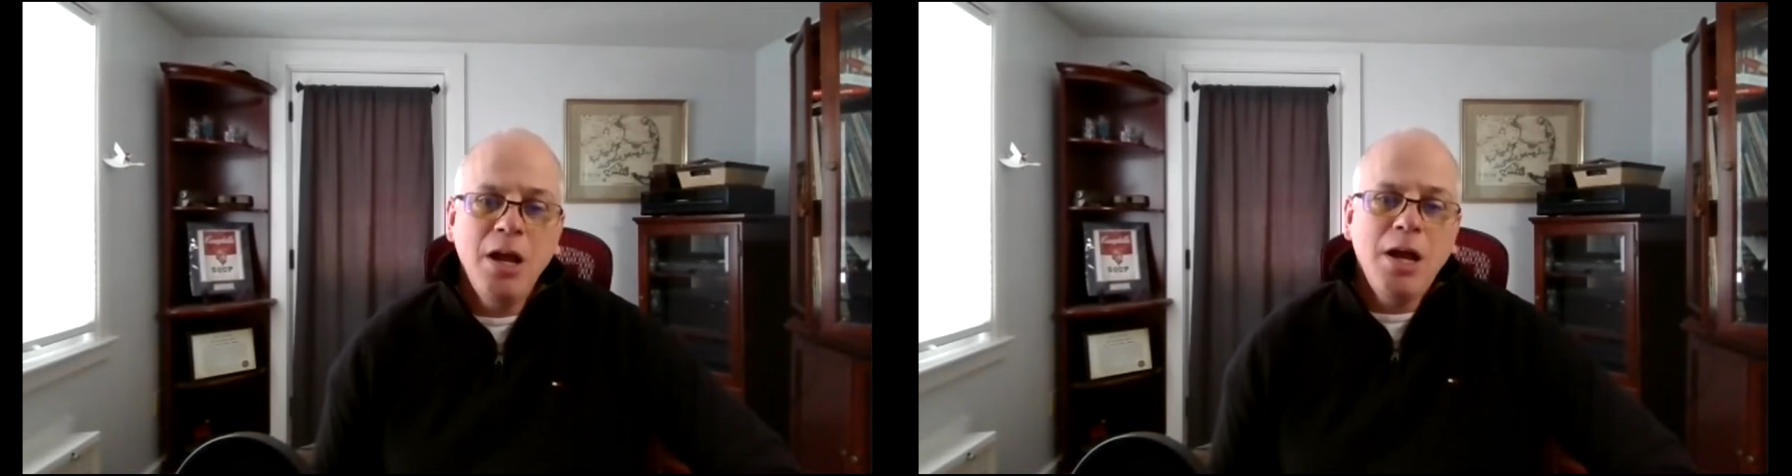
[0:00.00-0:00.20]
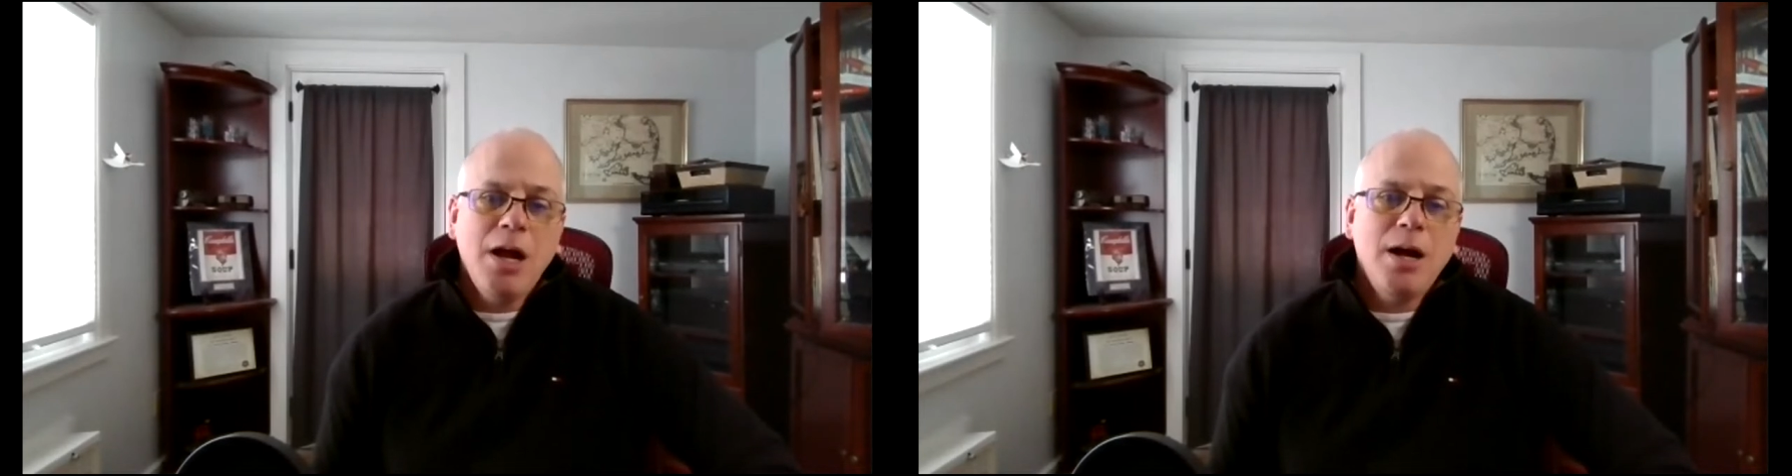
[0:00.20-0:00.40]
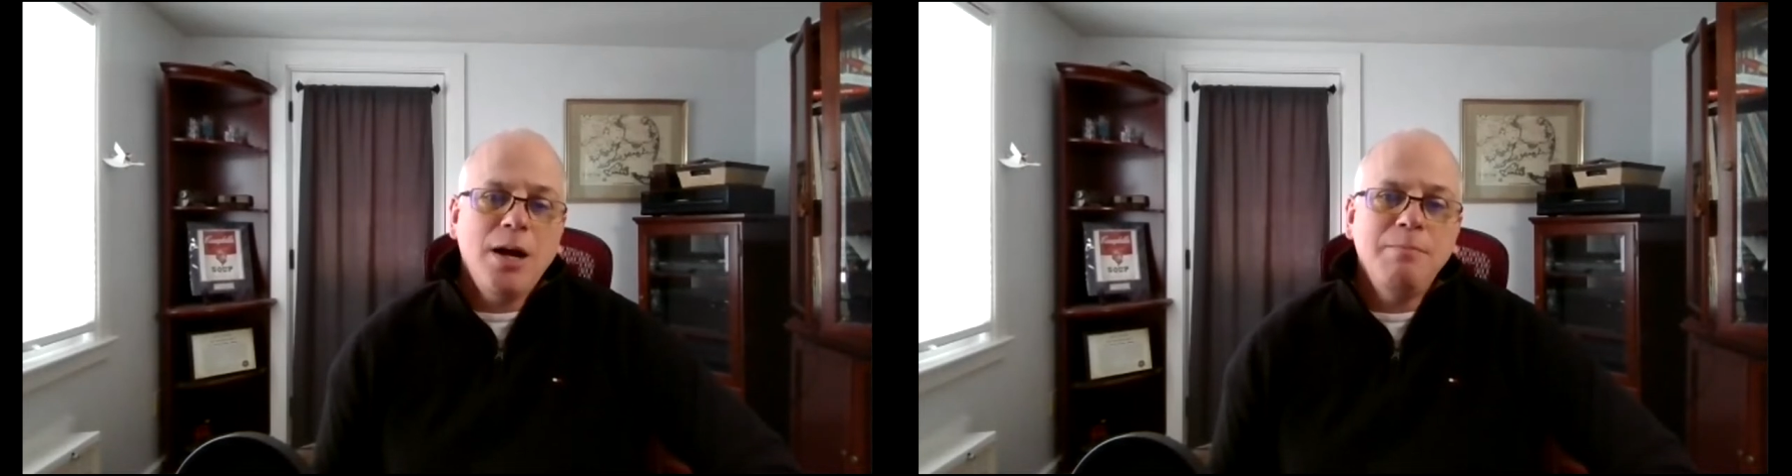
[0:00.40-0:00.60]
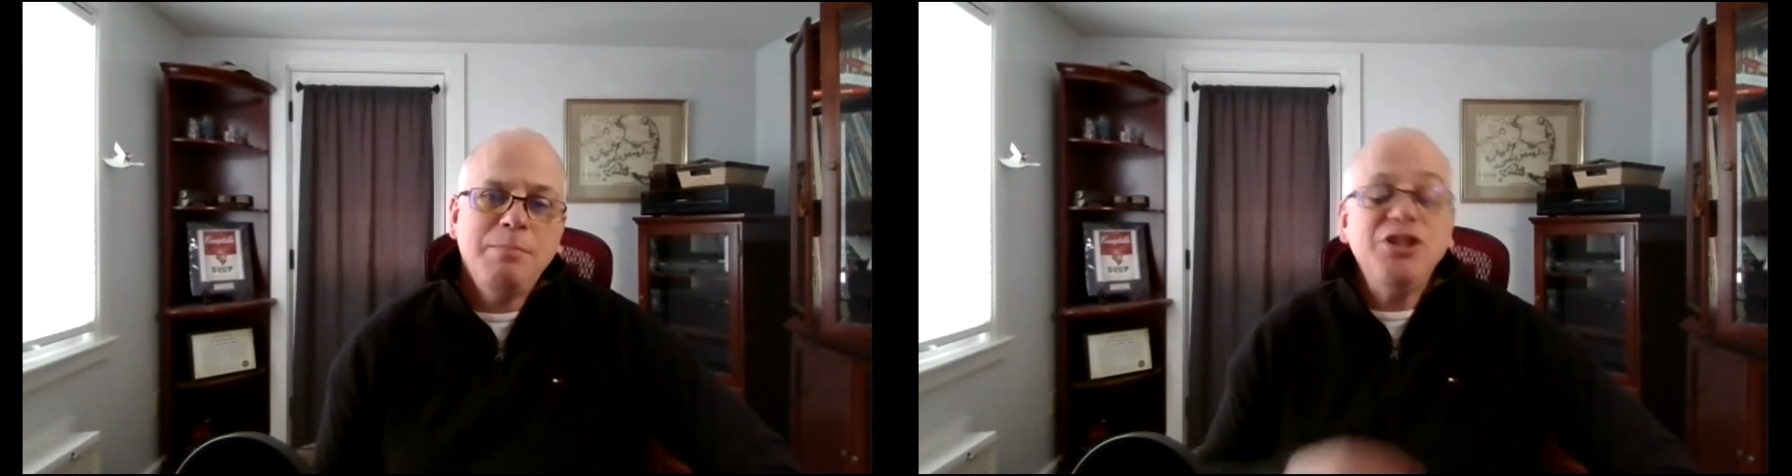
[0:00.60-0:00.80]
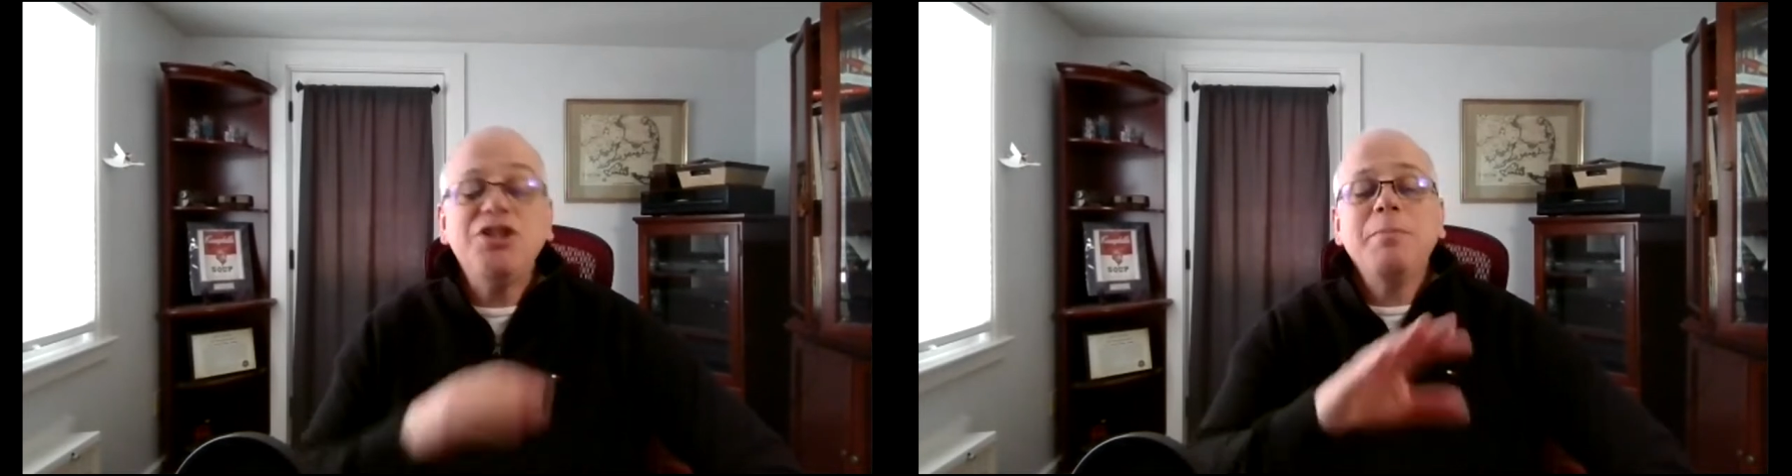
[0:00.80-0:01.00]

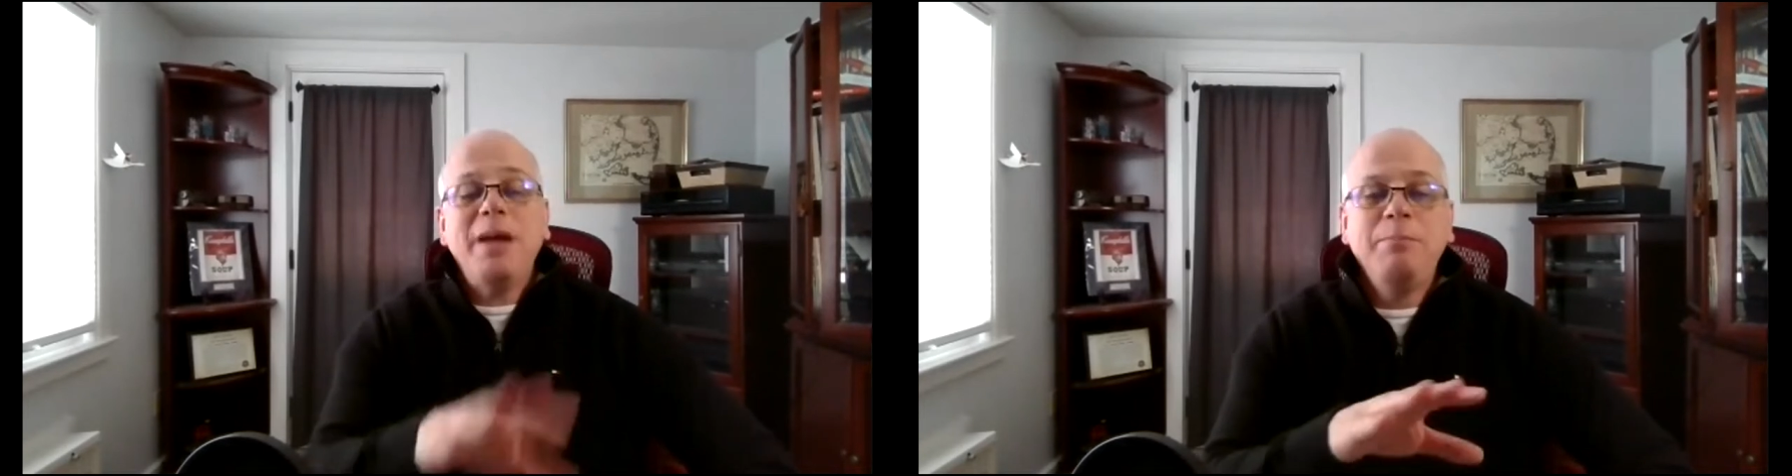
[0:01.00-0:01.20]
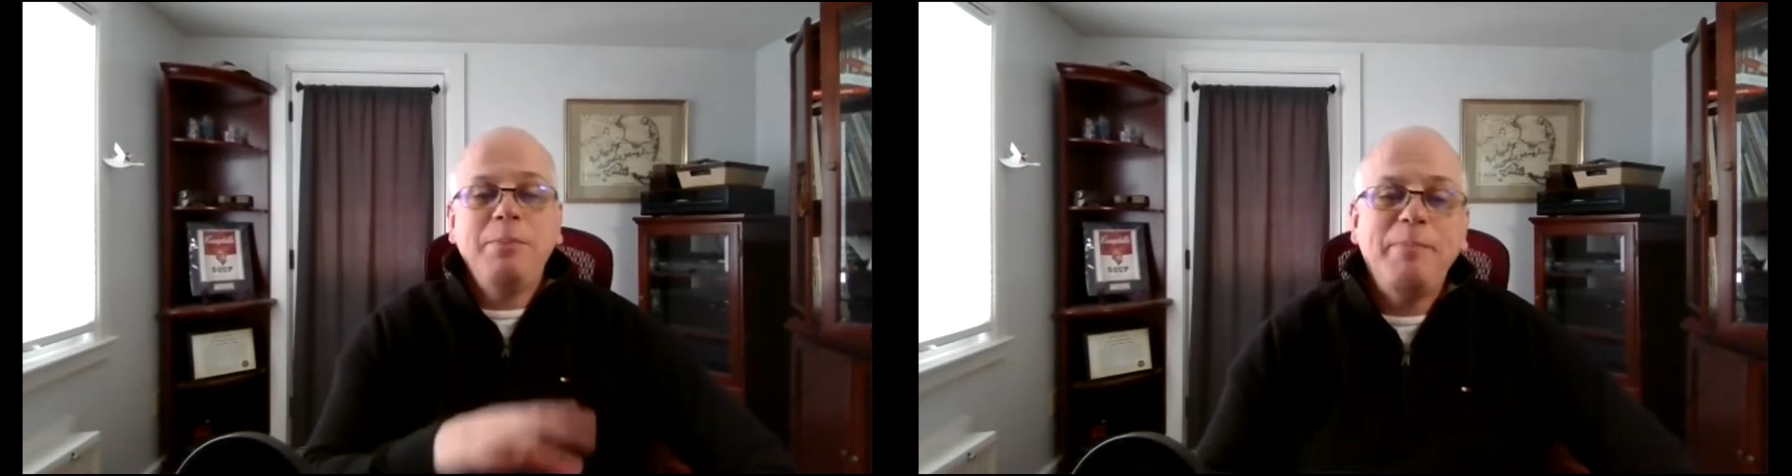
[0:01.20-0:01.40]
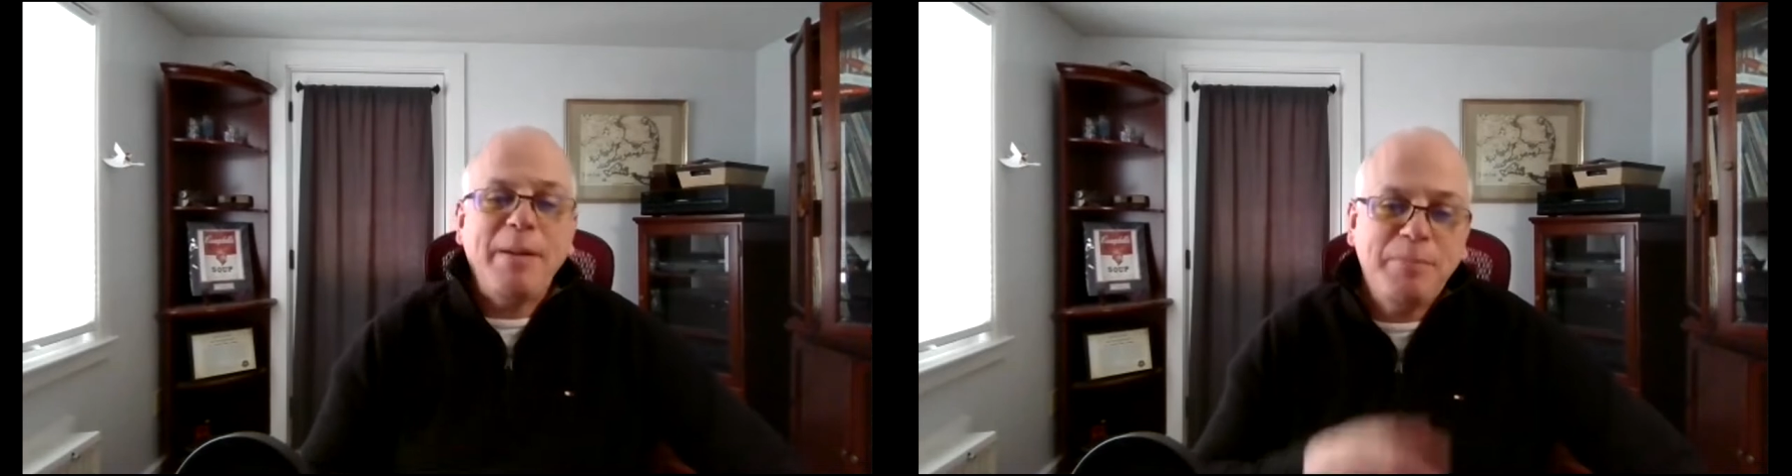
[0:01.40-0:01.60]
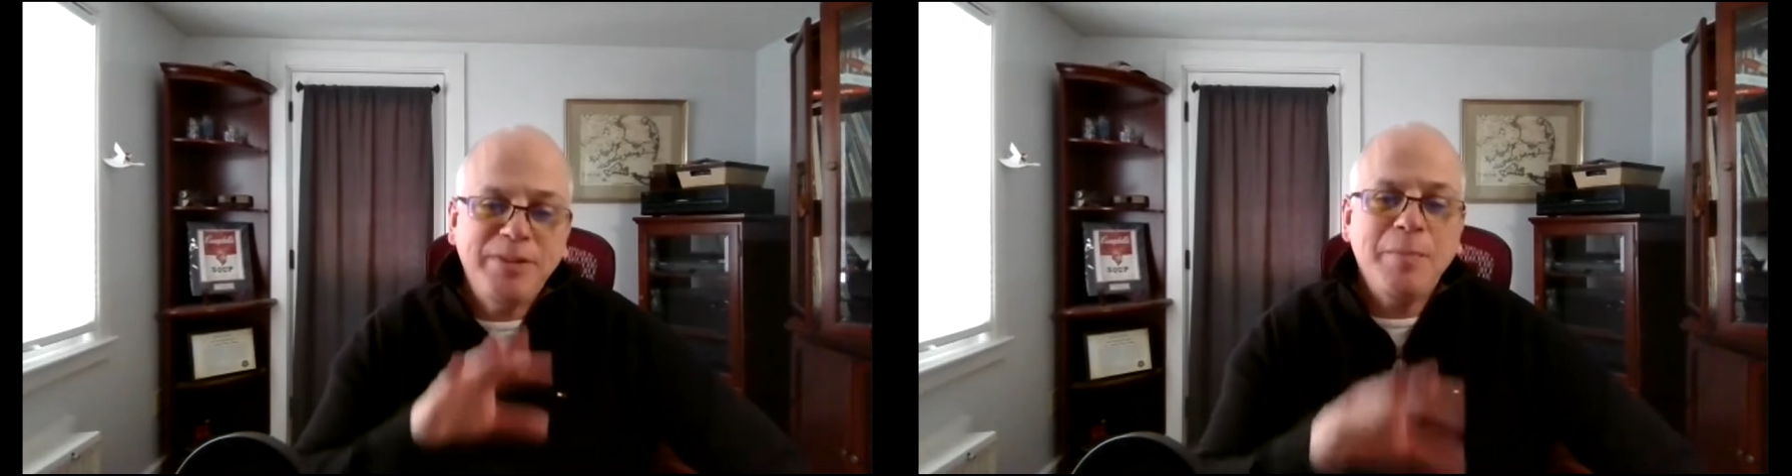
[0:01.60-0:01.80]
But just to